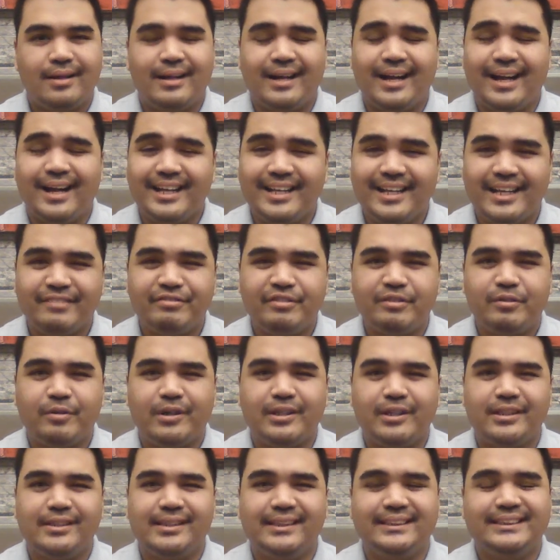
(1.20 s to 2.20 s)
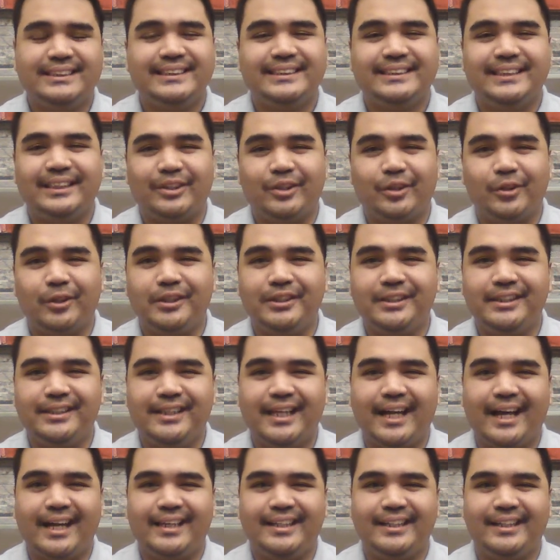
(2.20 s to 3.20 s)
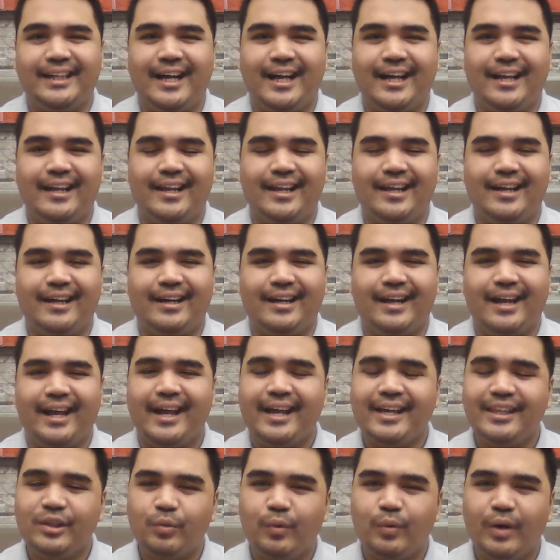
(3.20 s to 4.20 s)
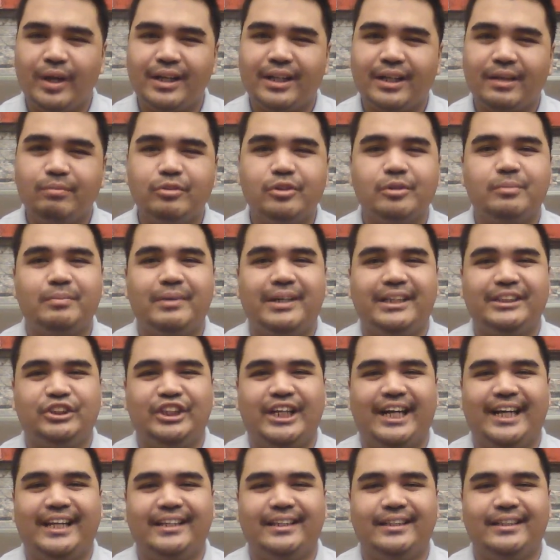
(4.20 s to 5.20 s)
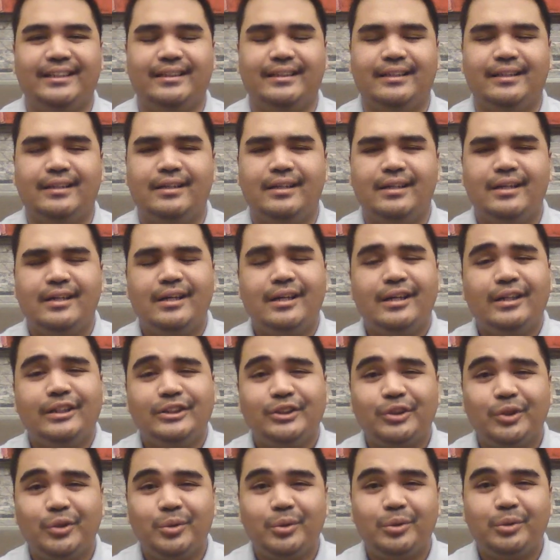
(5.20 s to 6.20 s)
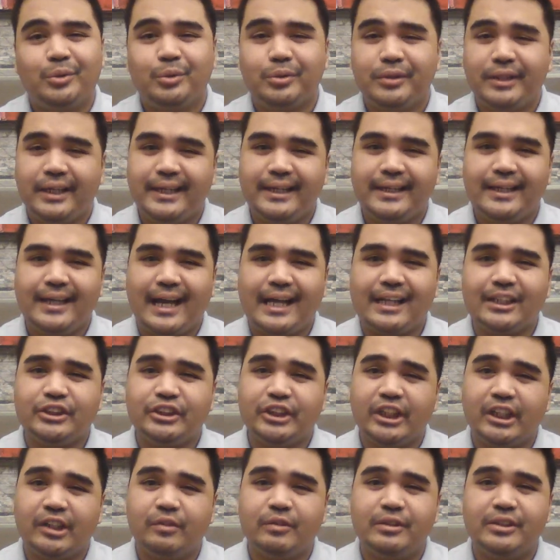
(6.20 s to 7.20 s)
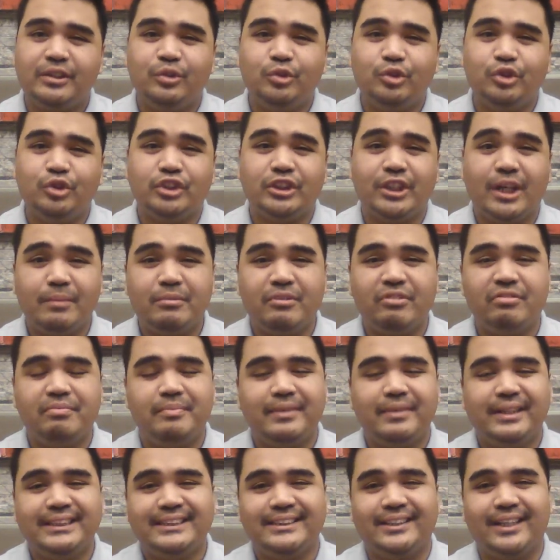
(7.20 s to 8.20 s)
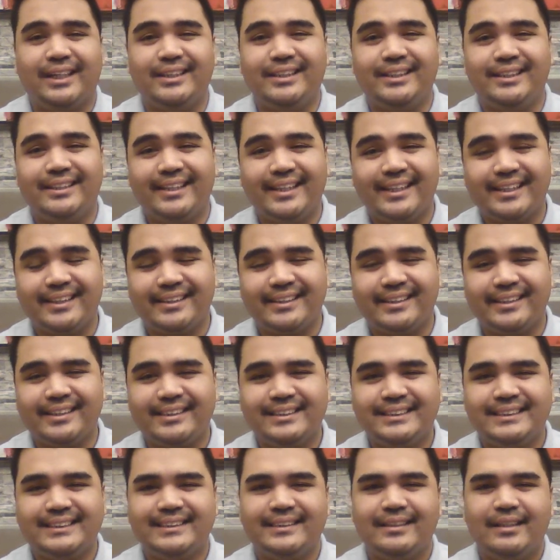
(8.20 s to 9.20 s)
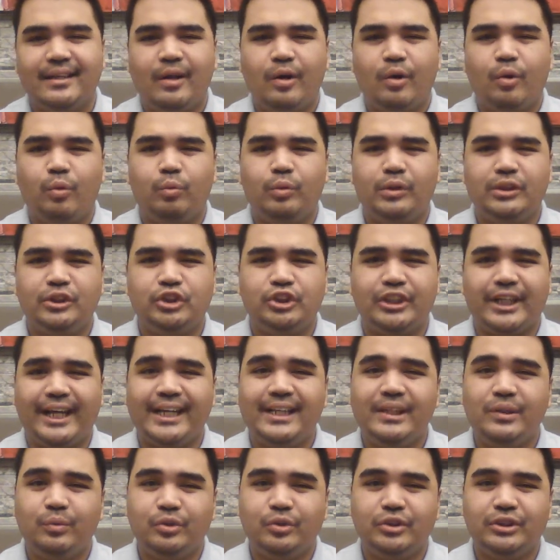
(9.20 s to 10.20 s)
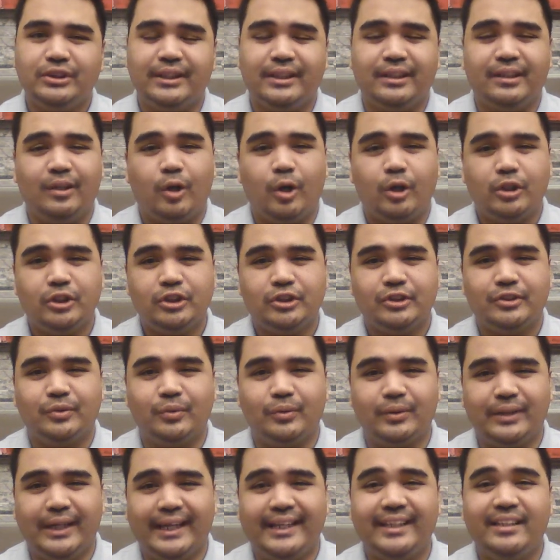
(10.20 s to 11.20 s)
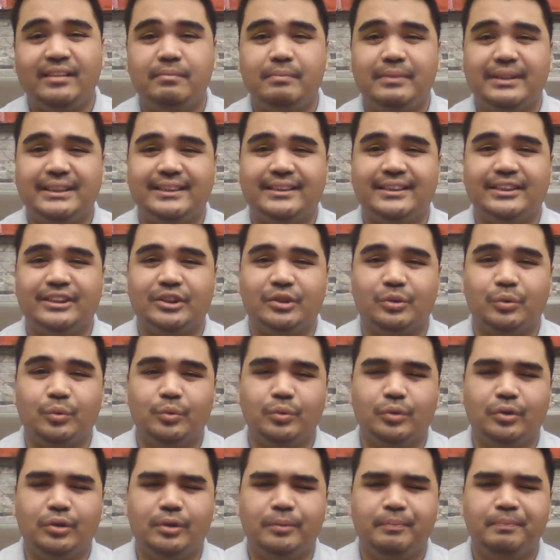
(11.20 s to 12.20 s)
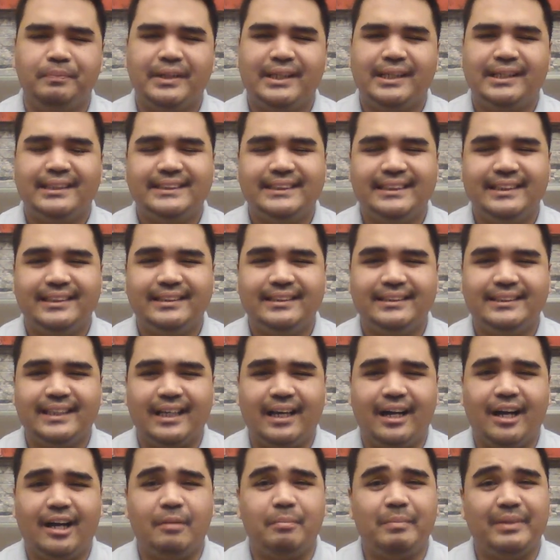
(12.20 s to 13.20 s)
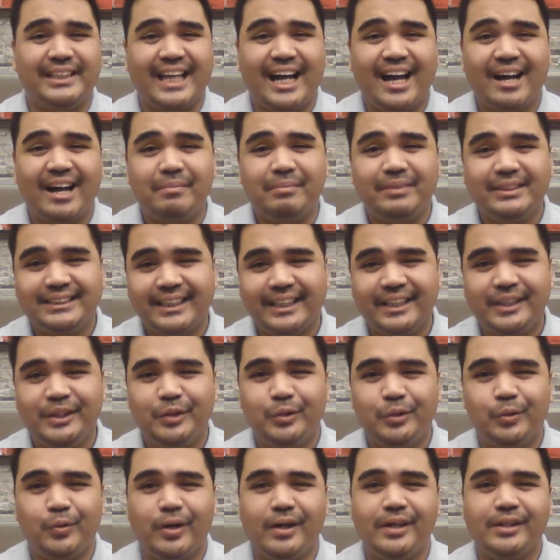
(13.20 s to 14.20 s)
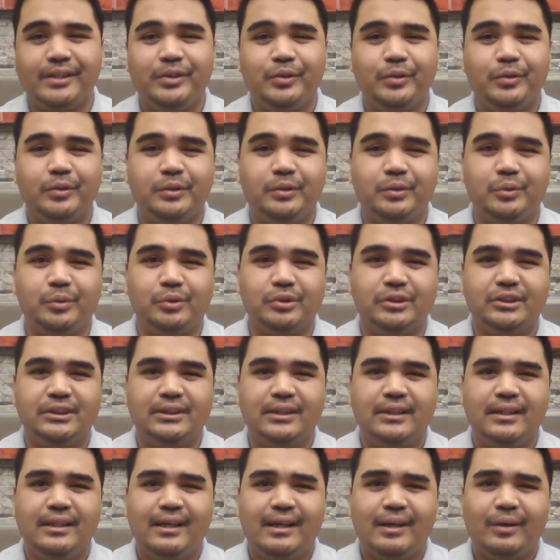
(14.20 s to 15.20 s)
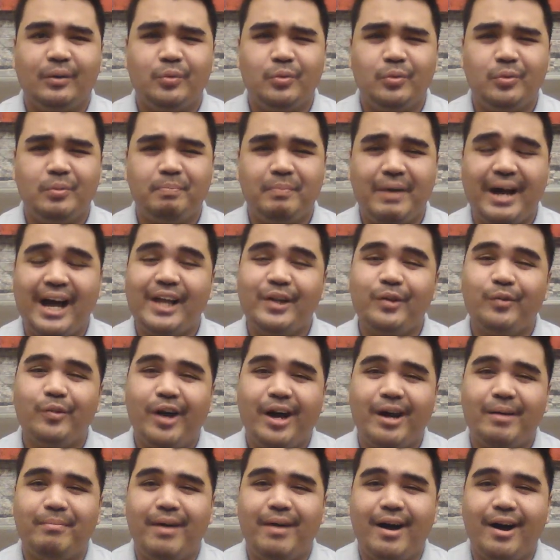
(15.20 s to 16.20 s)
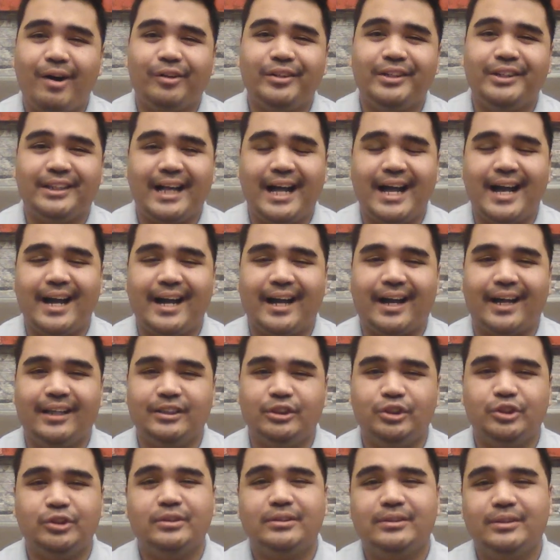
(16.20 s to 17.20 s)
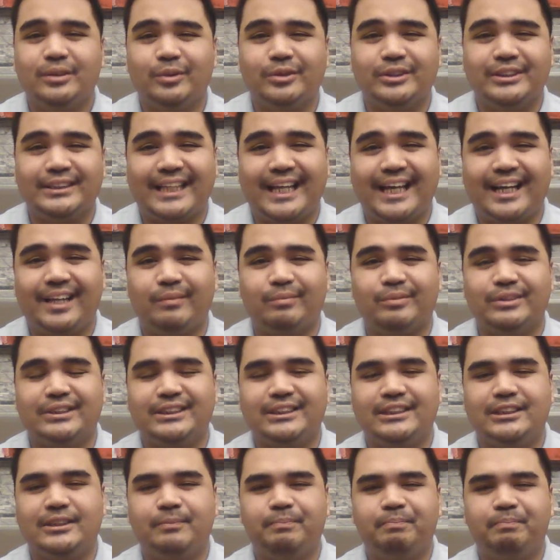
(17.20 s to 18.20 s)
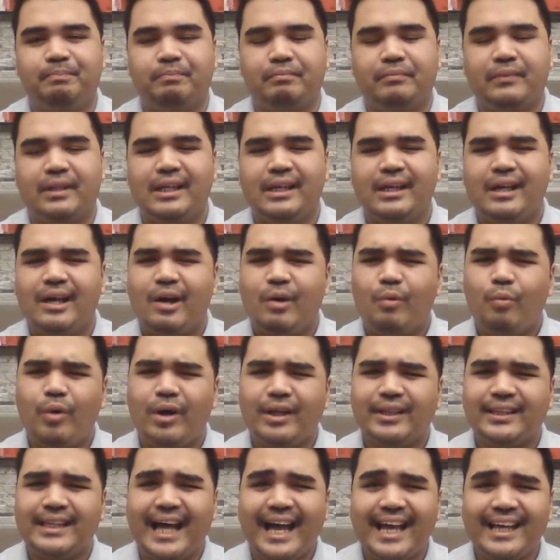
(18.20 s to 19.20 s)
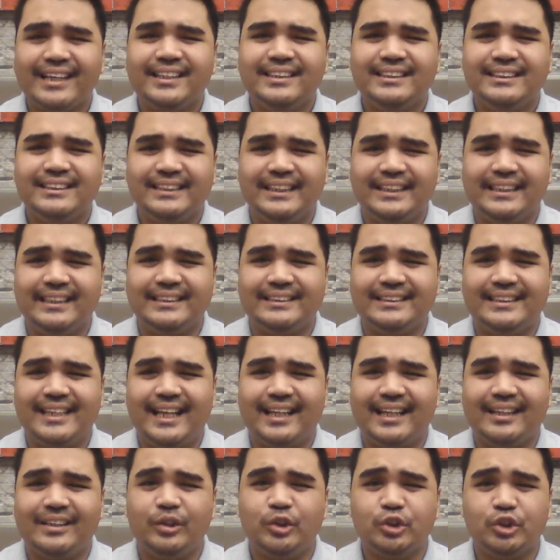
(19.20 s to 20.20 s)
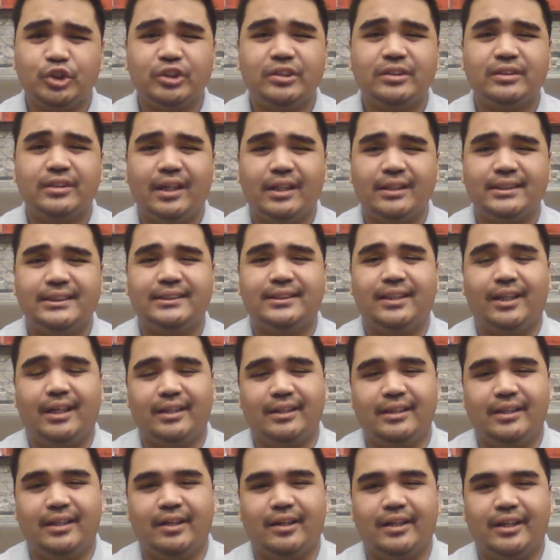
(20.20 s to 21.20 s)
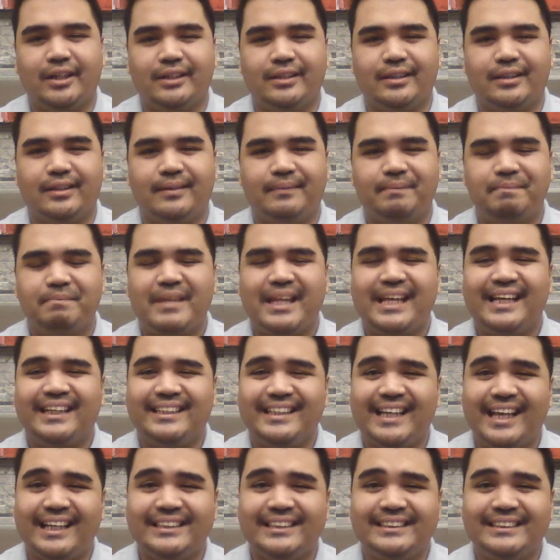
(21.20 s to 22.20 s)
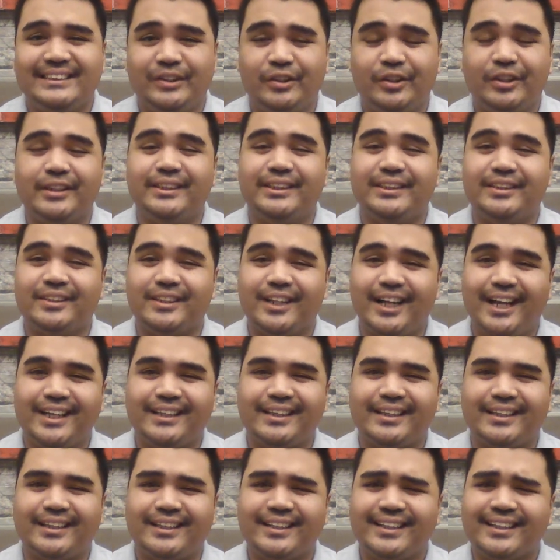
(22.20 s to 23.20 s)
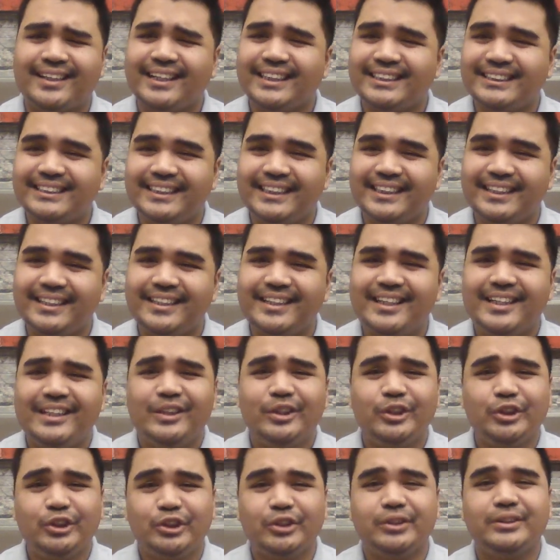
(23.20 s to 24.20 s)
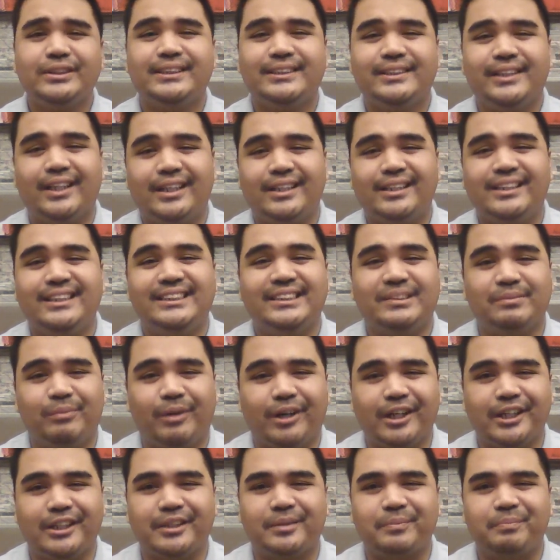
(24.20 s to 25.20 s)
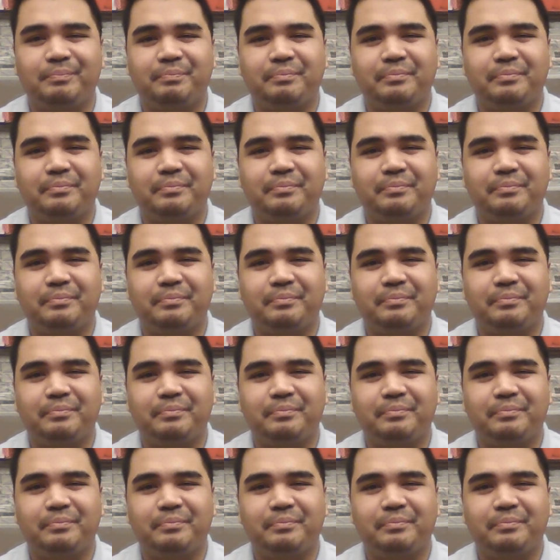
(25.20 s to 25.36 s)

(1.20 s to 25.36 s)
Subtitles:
Hi everyone, this is Attorney Danny Galang and welcome to my channel. So today, I'll share with you some of my study techniques which I used in law school and in business school since madami sa inyo ang curious kung paano nga ba ako nag-aral during those times. What I can say is that you should not study hard. Yes, you heard it right. Kasi you should study smart.